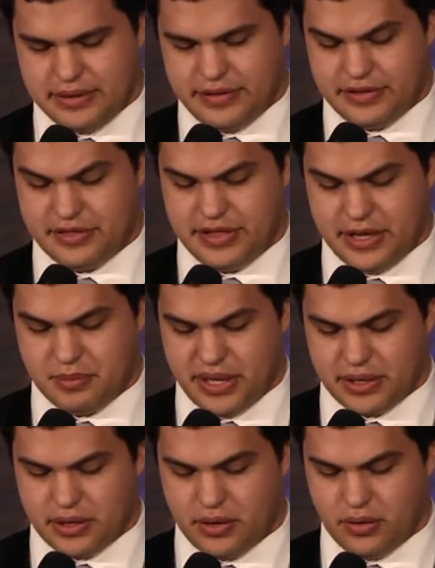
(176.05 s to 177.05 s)
that they
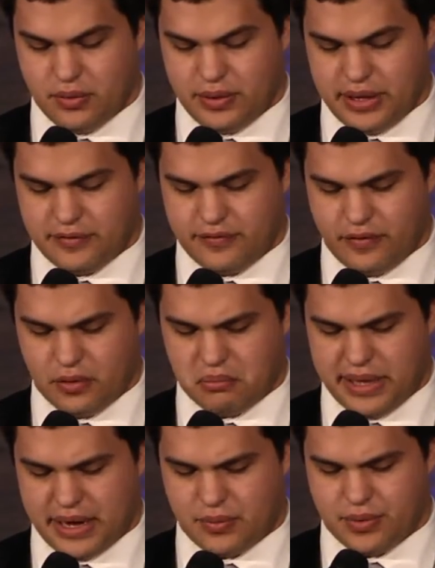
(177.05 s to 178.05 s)
may go and fall
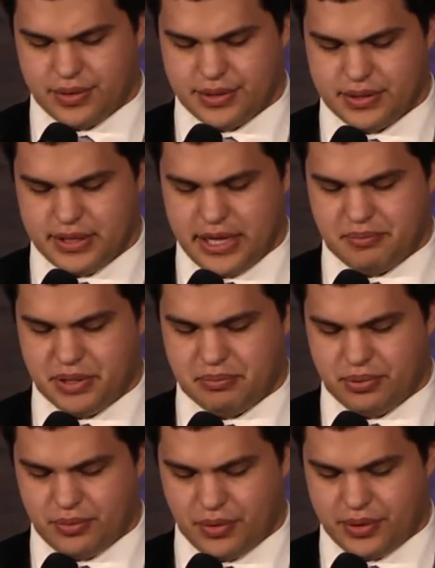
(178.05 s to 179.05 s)
backward, and be
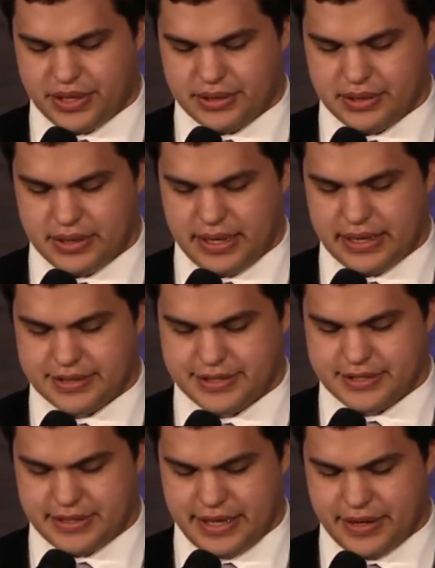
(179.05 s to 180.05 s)
broken and
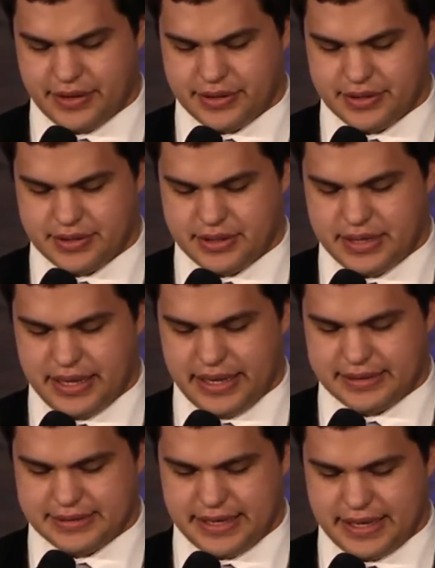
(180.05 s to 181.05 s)
snared
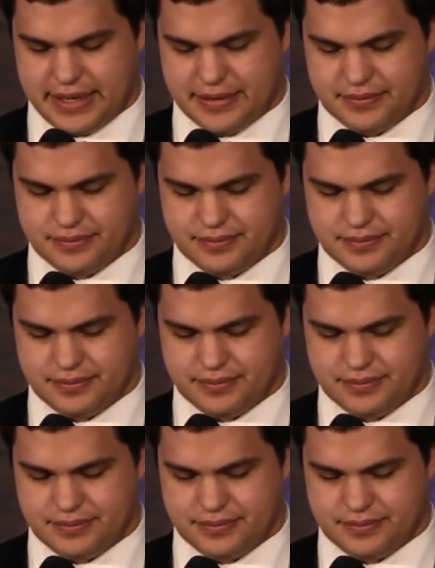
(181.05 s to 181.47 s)
and taken.